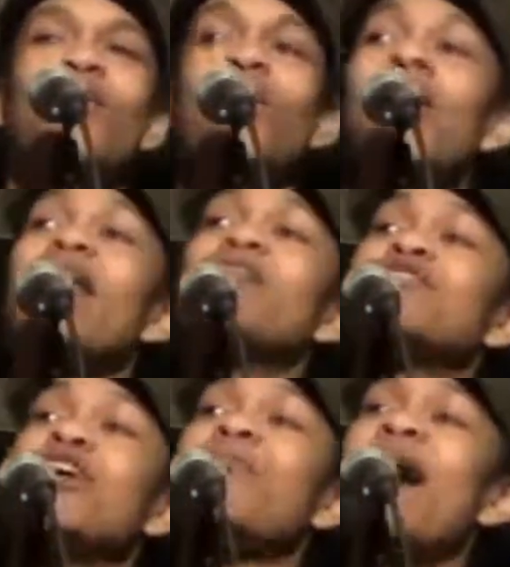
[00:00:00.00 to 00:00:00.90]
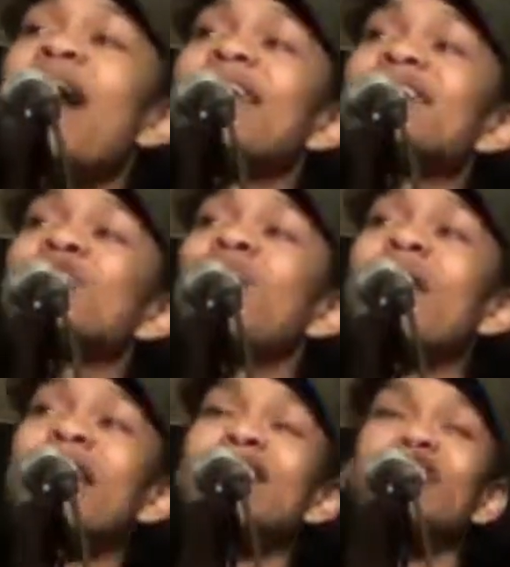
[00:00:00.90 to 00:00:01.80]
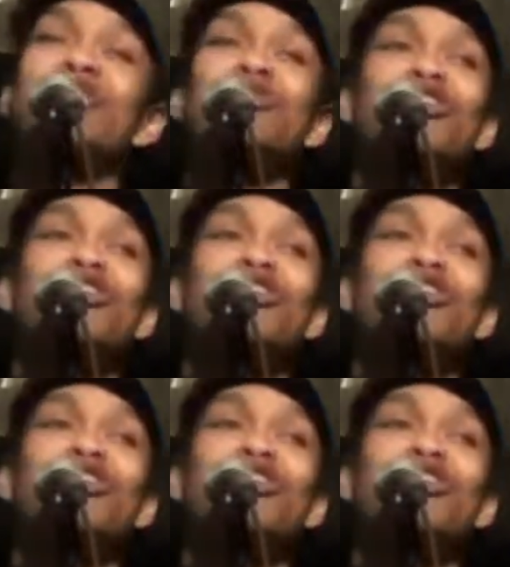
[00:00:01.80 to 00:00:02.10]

Well, I don't shut my eyes when I look at you,